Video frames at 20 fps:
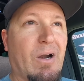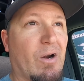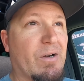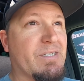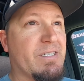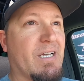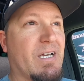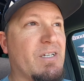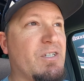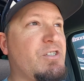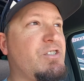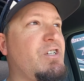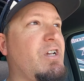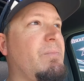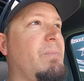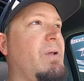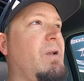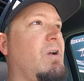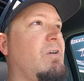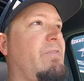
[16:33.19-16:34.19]
our test
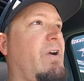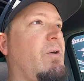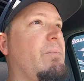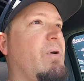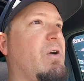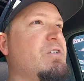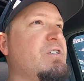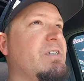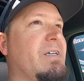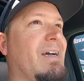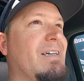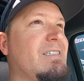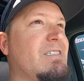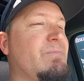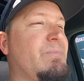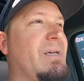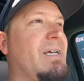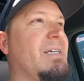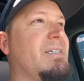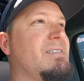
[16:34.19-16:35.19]
shipment of our merchandise
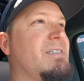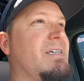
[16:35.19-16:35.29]
is being